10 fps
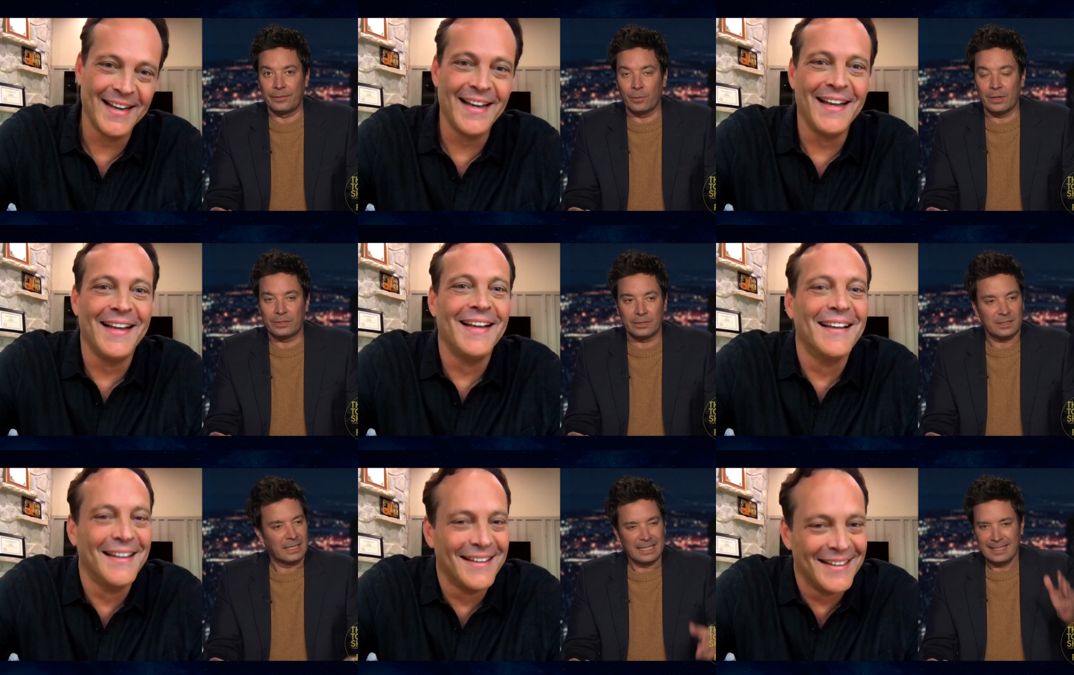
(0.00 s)
Speaker 1: you want, she
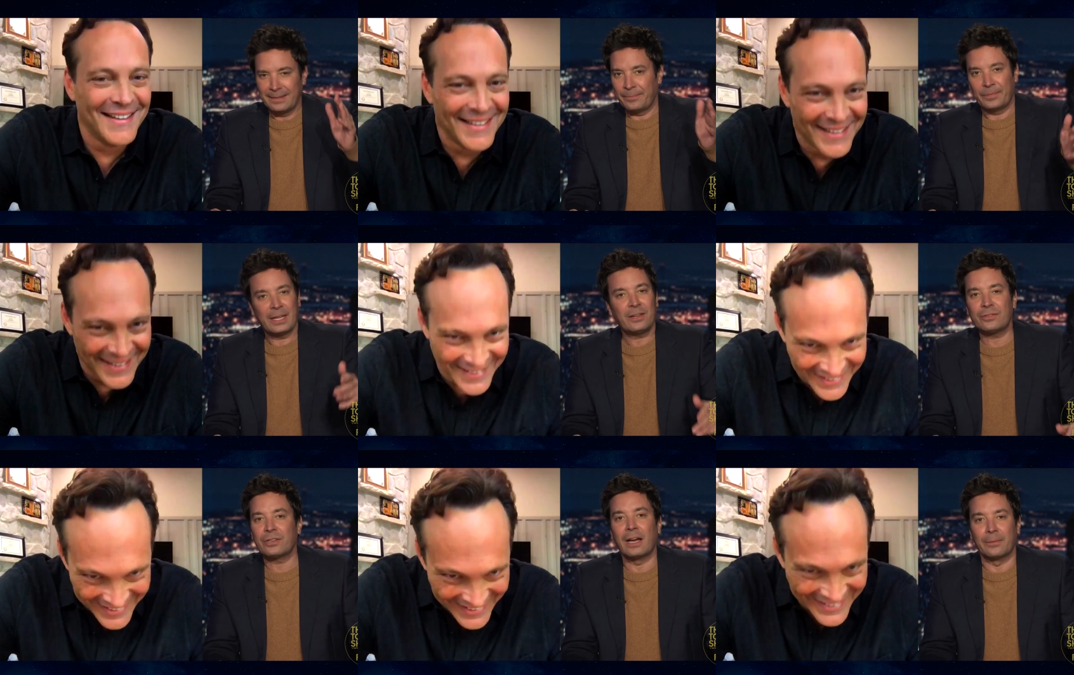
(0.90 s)
goes, take
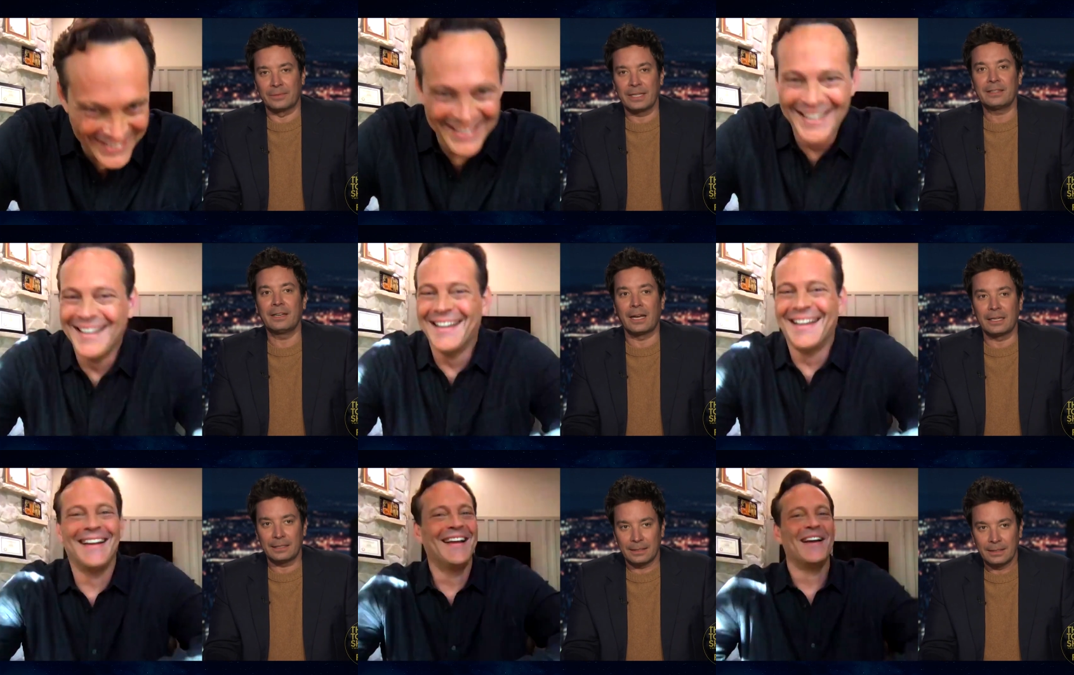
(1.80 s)
your time, take the
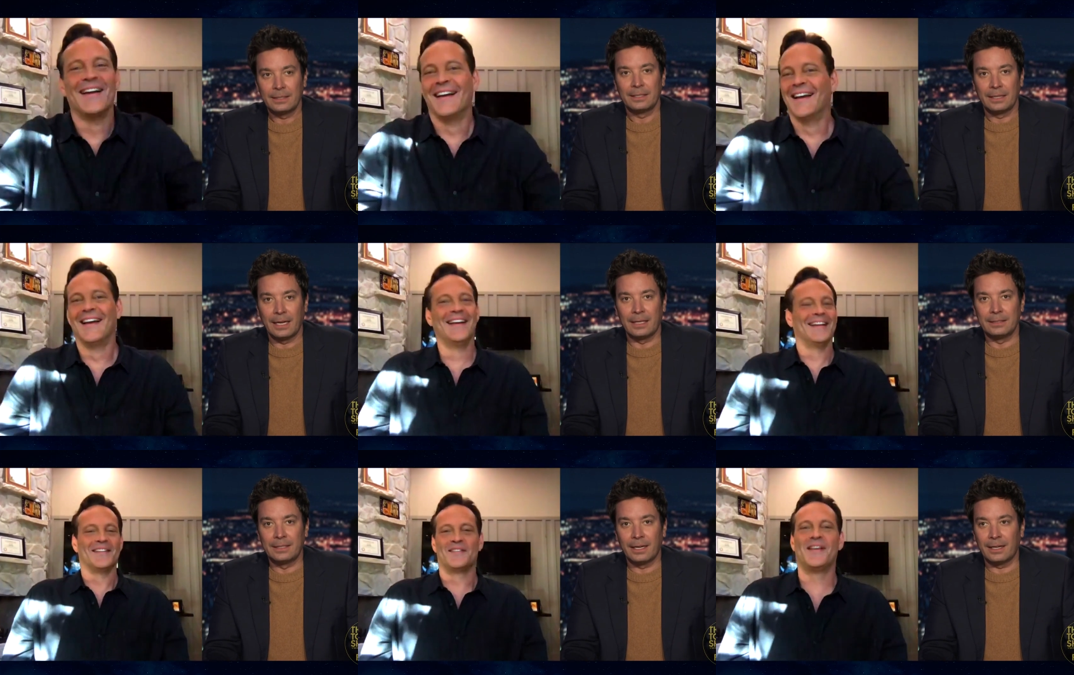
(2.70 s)
night.
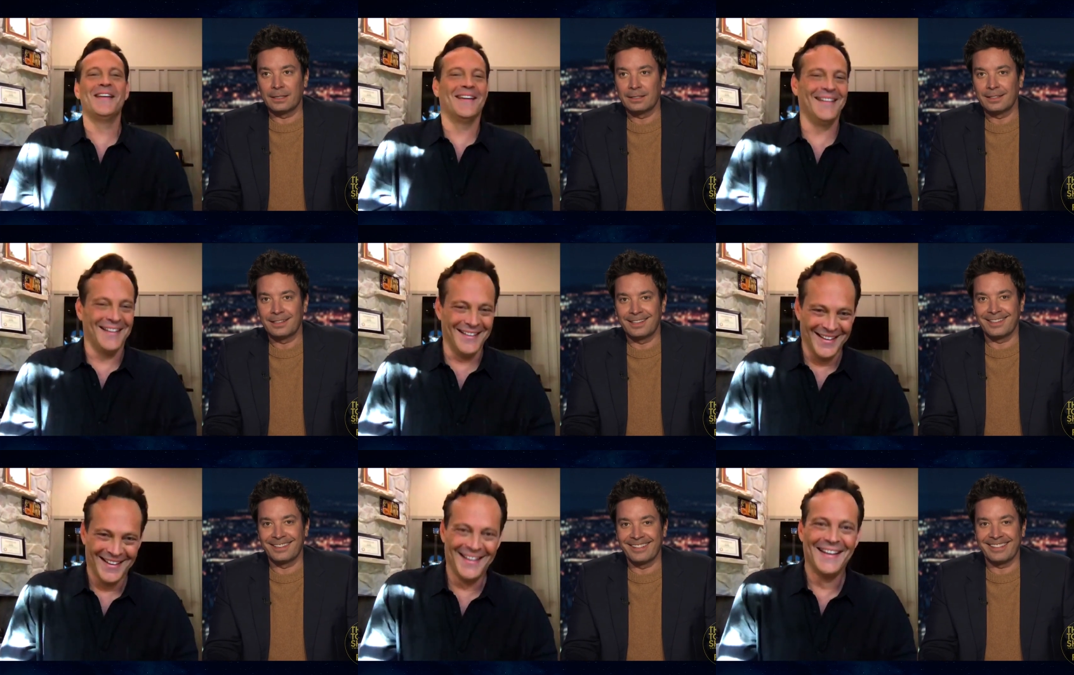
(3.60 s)
And uh, and
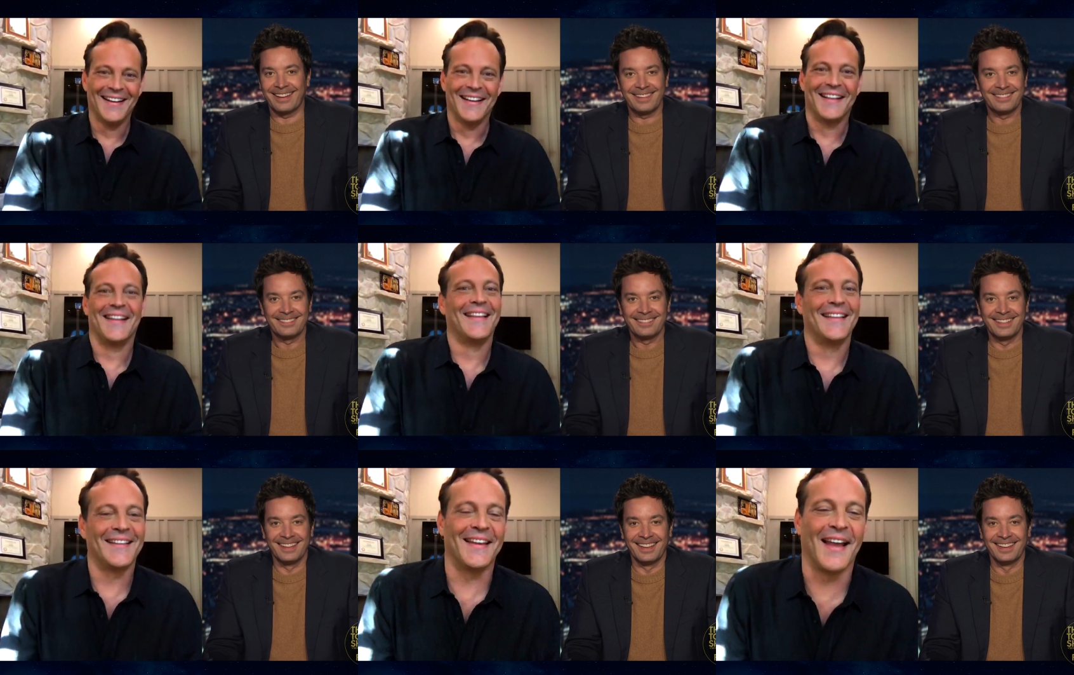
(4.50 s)
I go, okay.
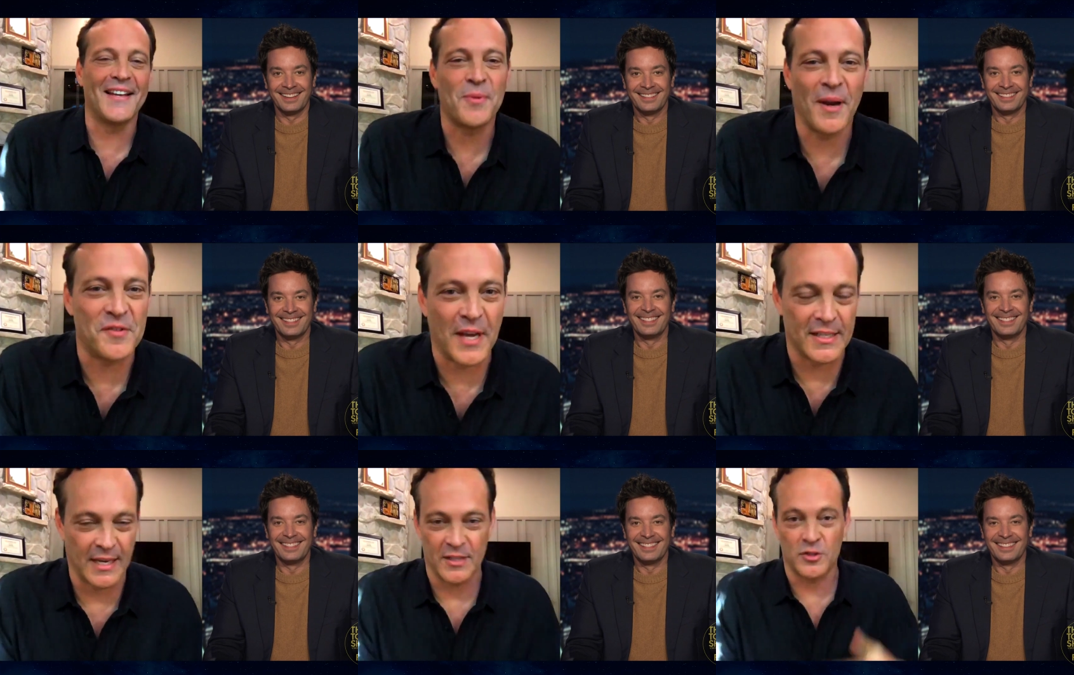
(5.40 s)
Speaker 2: The nice way of saying it's
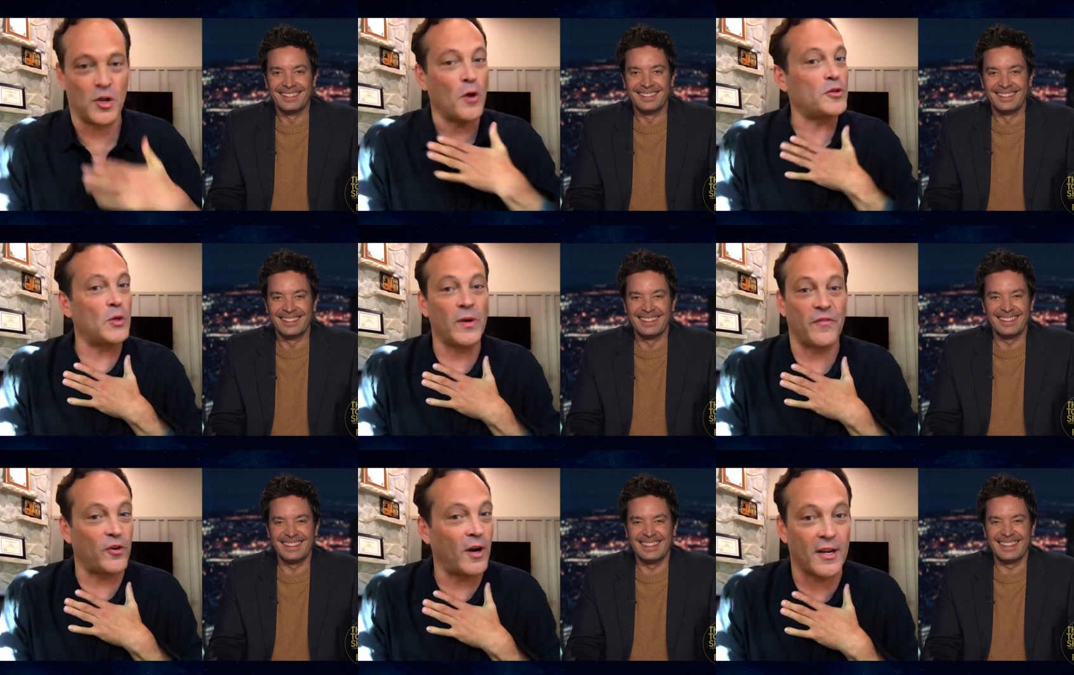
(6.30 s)
like, don't do it
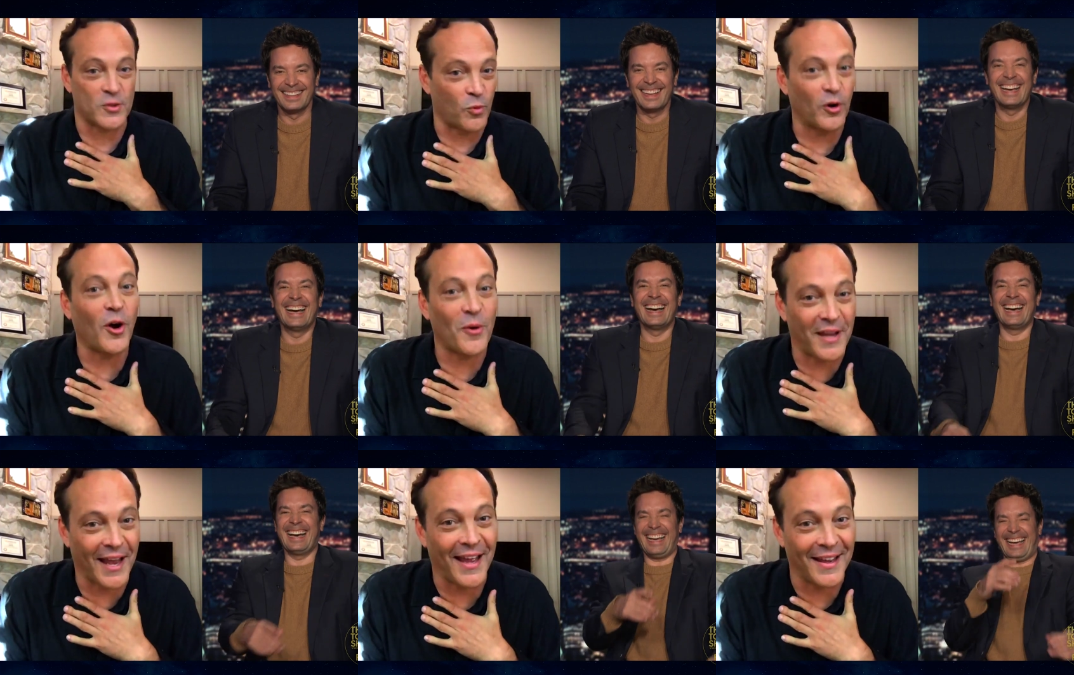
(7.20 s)
for us. We're
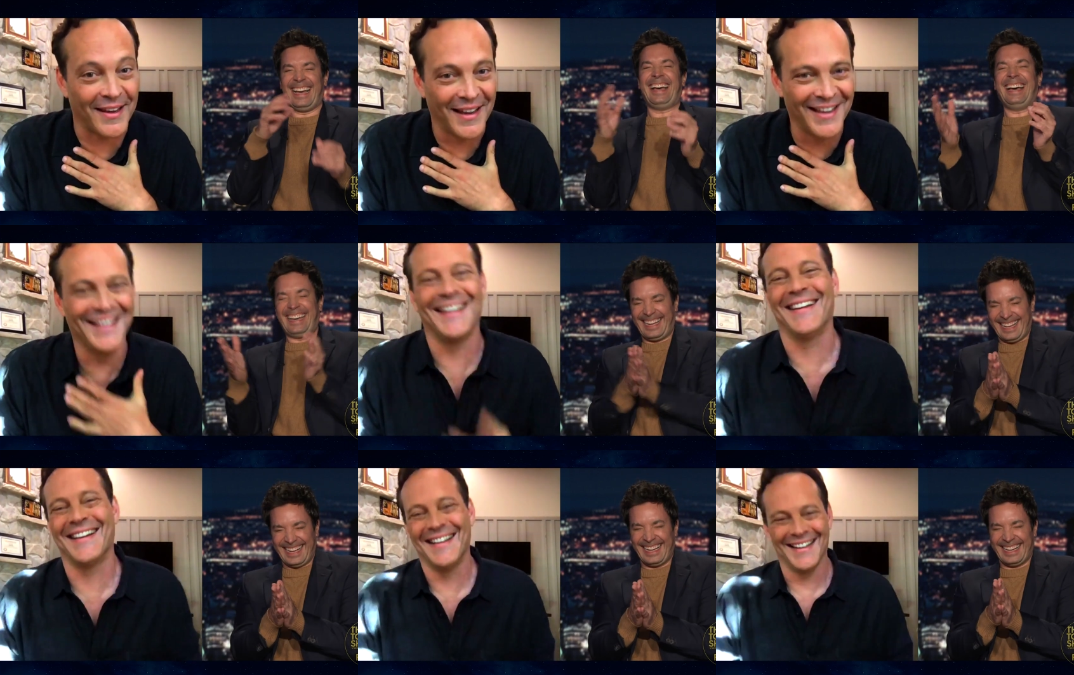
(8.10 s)
okay.
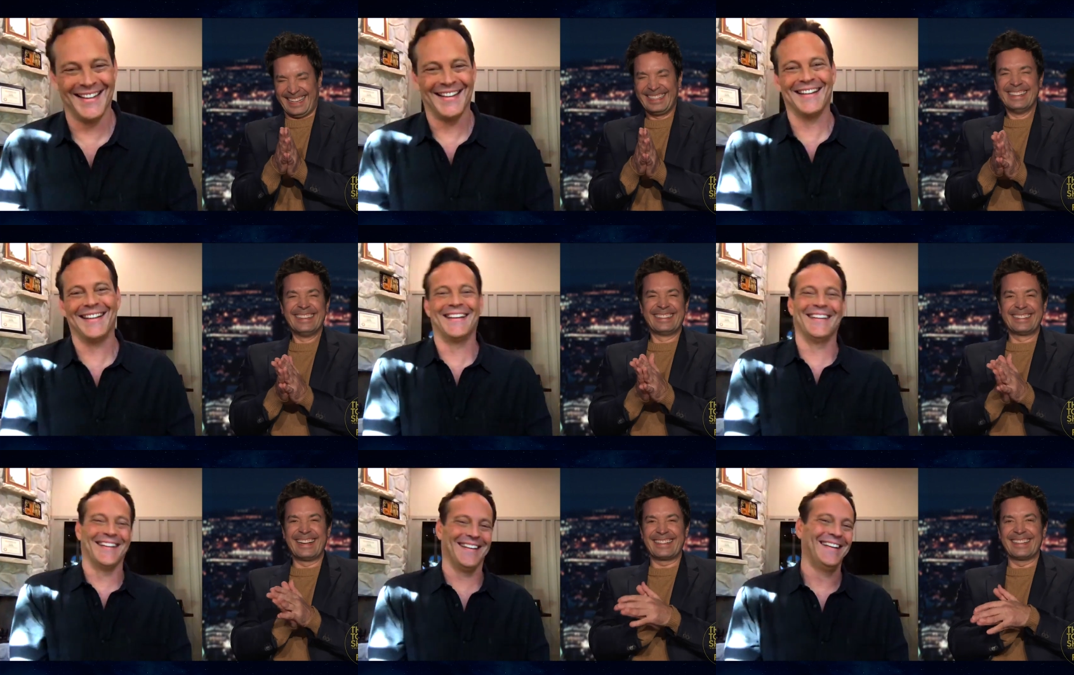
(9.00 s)

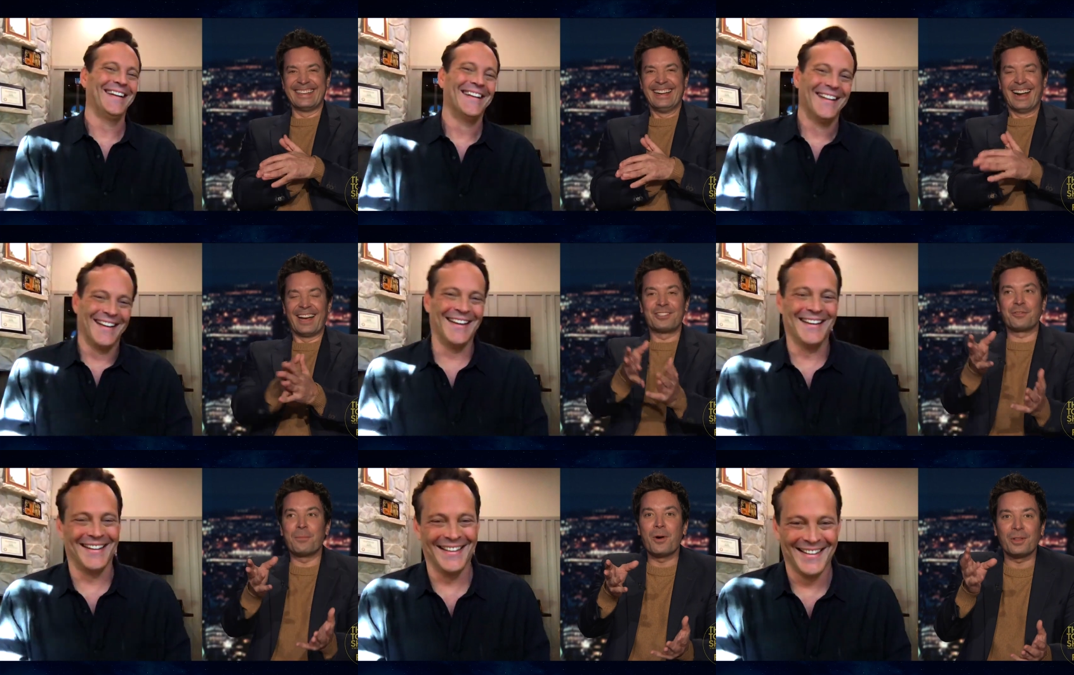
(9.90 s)
Exactly. Uh, is remote